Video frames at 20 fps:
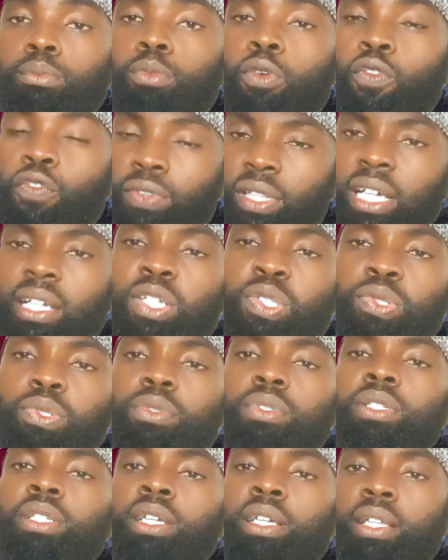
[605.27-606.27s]

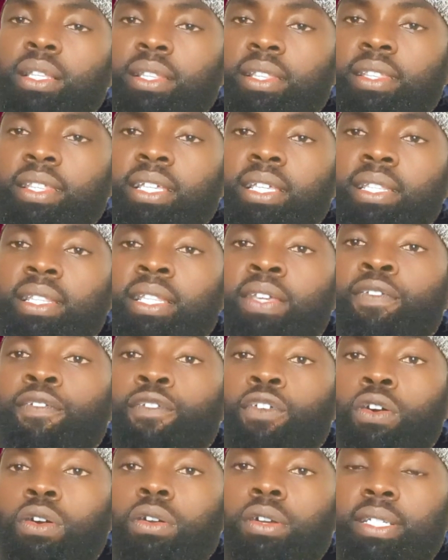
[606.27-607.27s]
muftarisun, the
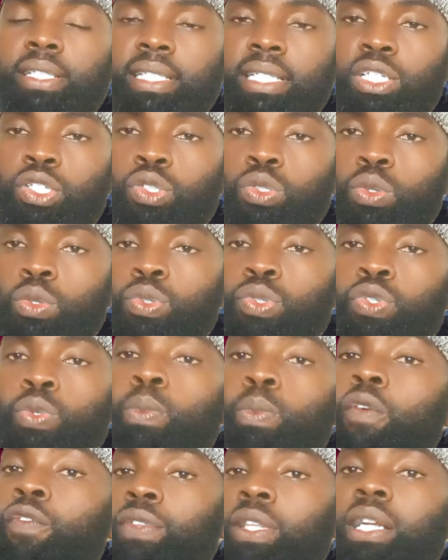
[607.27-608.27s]
fox is
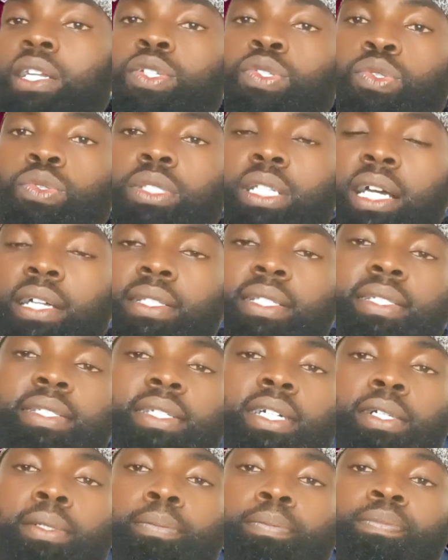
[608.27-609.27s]
also muftarisun, that
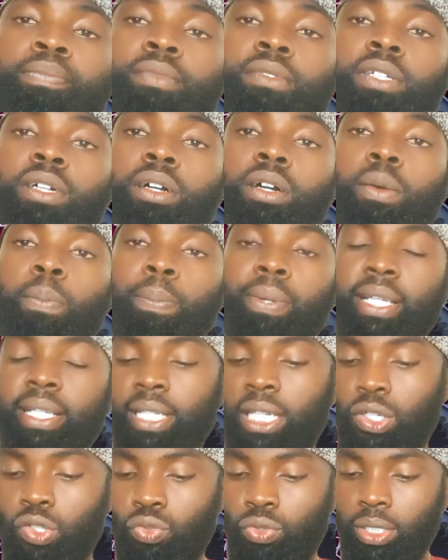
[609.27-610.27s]
is
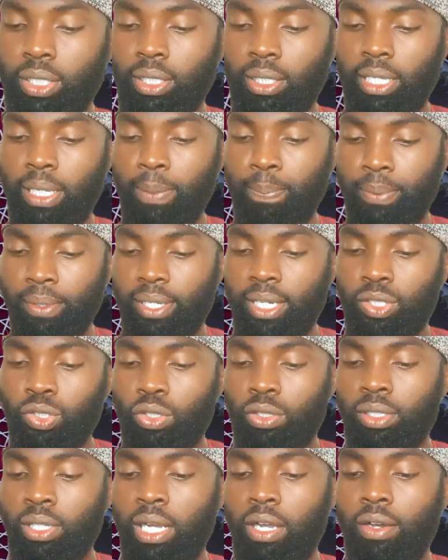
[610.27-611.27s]
predatory, it predates
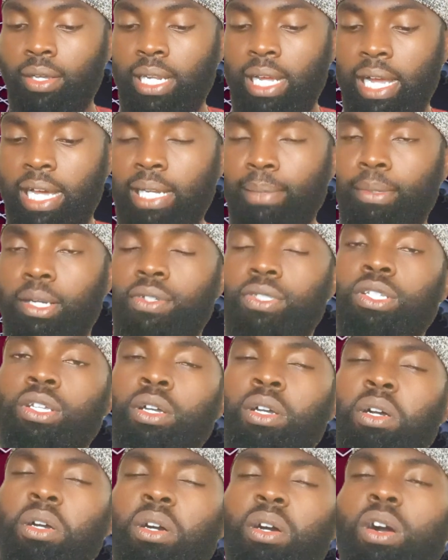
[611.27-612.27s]
on other animals.
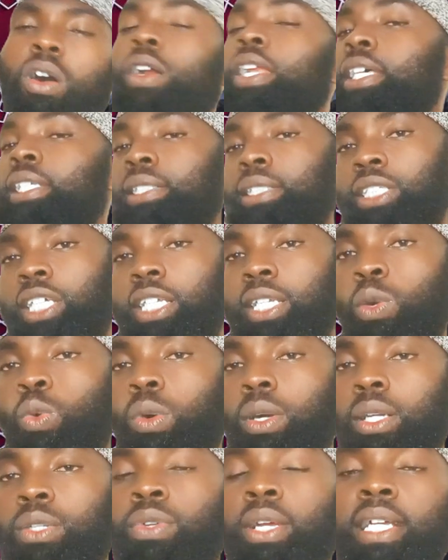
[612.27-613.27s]
Or let's change the
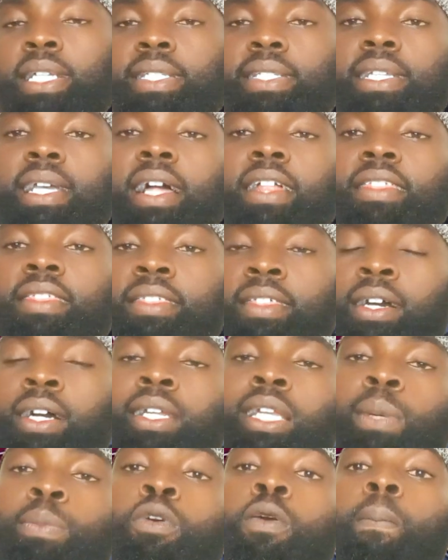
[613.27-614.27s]
word, we can say
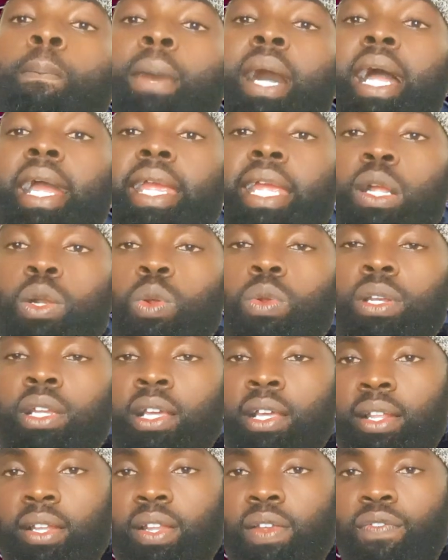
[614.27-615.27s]
al-thalabu
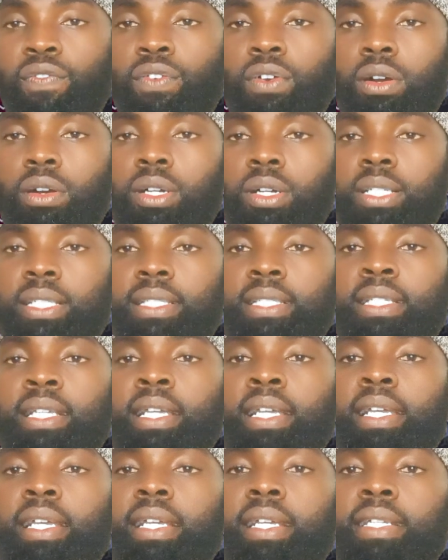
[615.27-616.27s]
makirun, the fox
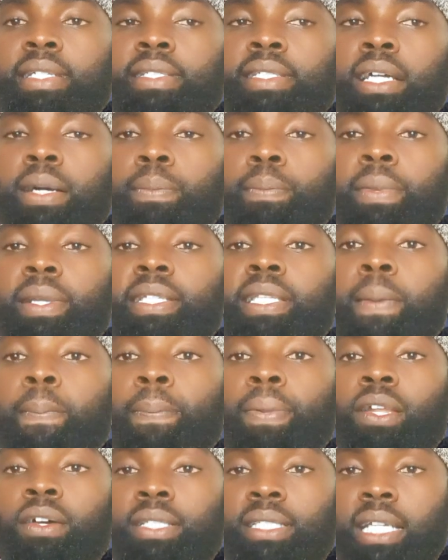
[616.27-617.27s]
is a
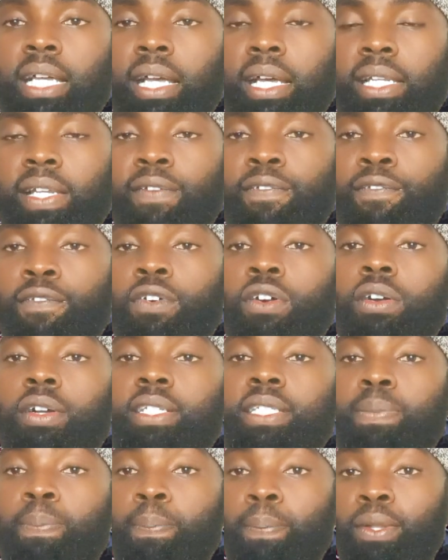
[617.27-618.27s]
plotter, the
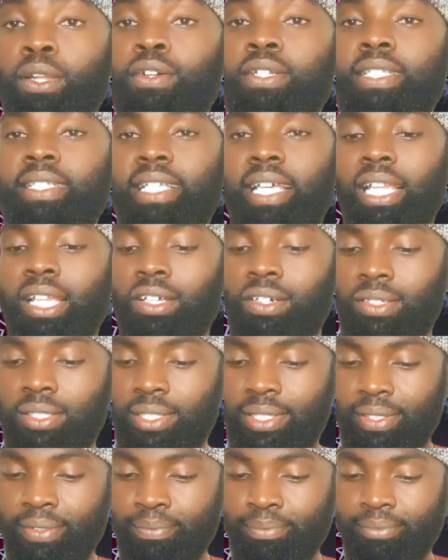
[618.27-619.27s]
fox plots a
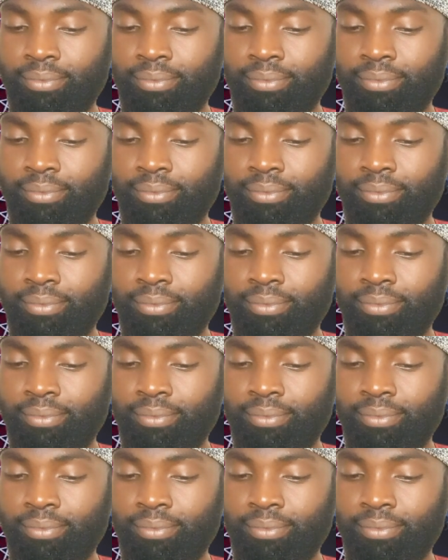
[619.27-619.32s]
lot.